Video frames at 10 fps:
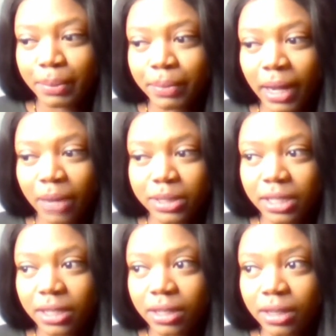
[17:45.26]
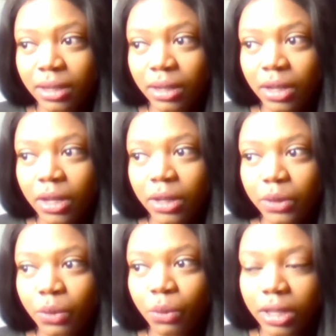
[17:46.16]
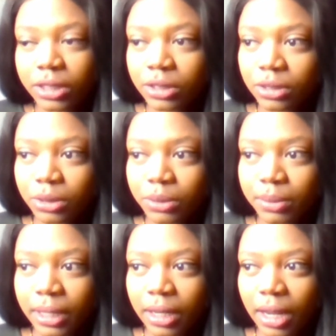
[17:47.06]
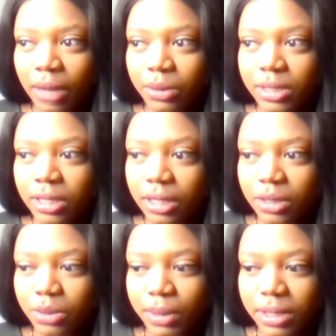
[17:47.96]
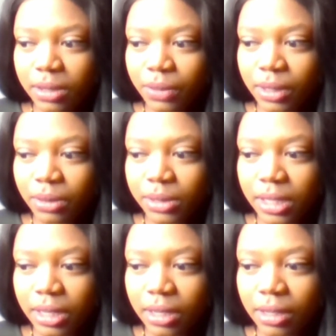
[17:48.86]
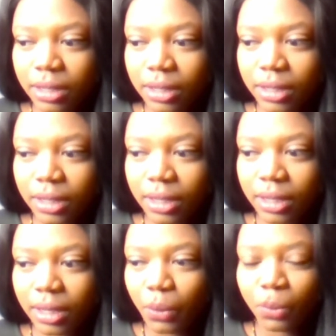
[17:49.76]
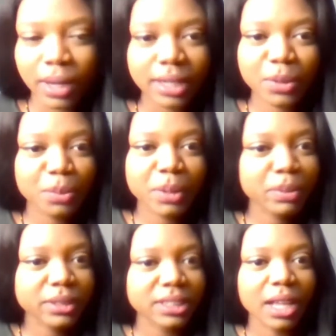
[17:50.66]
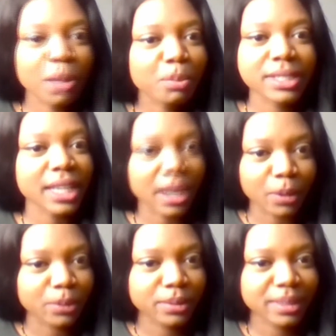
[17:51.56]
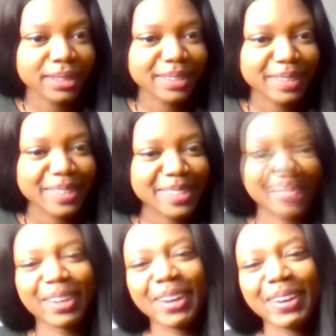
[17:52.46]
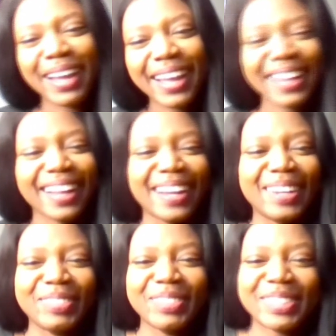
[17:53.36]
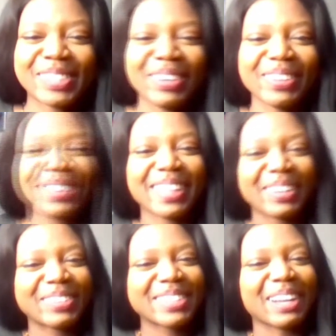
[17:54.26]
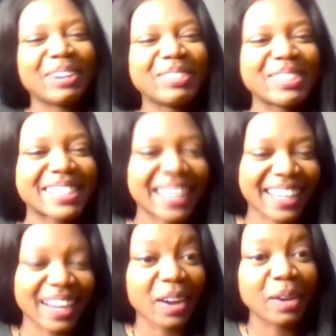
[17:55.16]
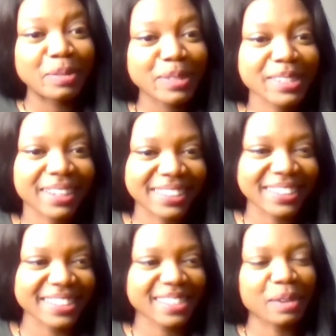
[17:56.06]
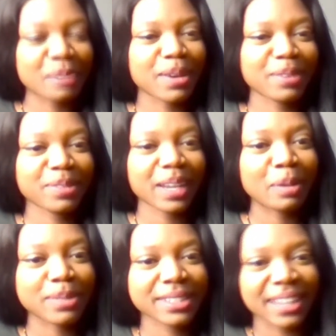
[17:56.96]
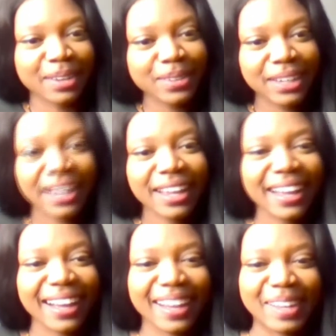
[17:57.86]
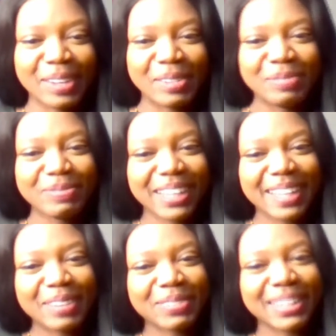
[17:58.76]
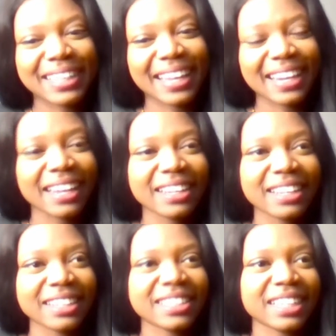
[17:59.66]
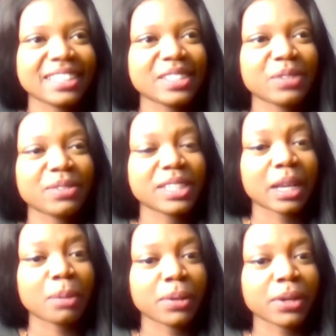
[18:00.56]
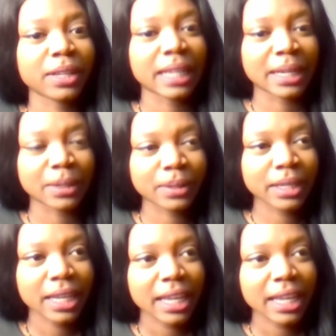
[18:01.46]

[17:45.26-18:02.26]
I was in the washroom and I was thinking to myself and I was like, why don't people just help us out? So, so it was almost like I almost called this nonprofit Help Us Out. Um, but then it changed over to Help a Girl Out.